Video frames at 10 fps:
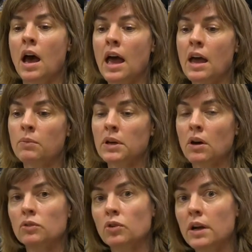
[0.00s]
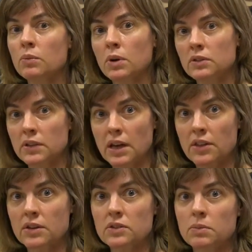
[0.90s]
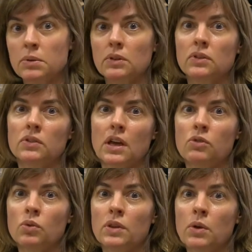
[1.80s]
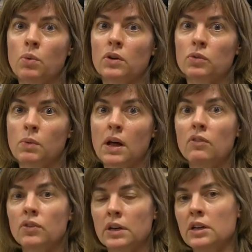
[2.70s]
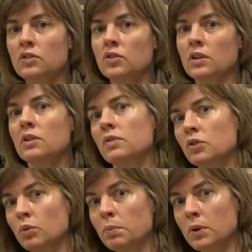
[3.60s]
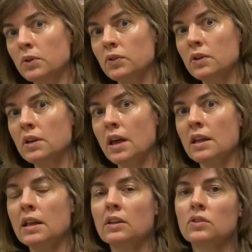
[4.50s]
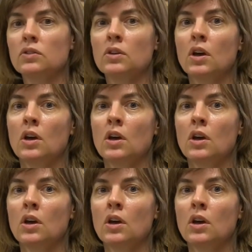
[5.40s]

And we all try and work together to build a schedule that works well for each individual person, and that's